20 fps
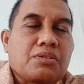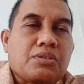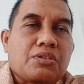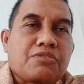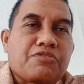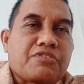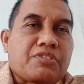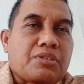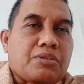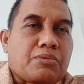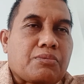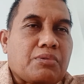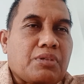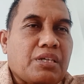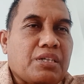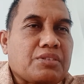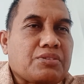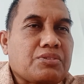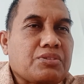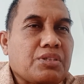of
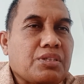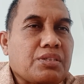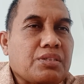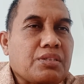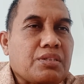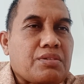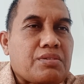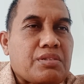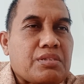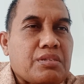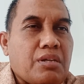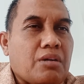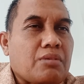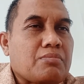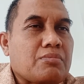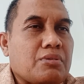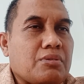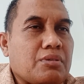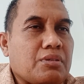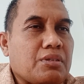creating a
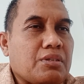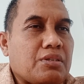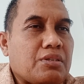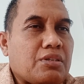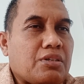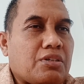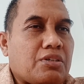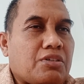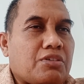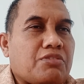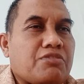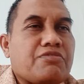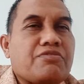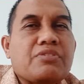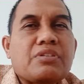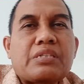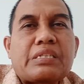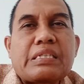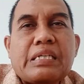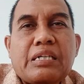summary of
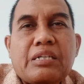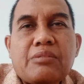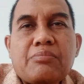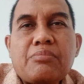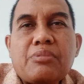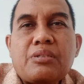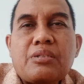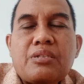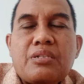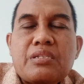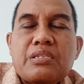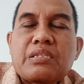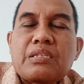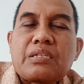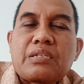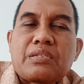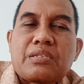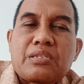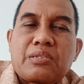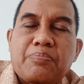a company's
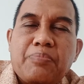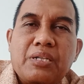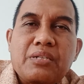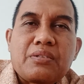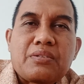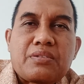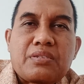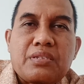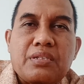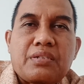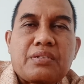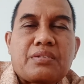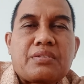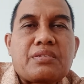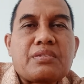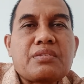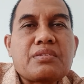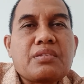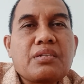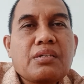
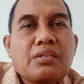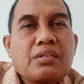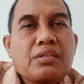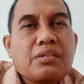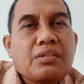expenses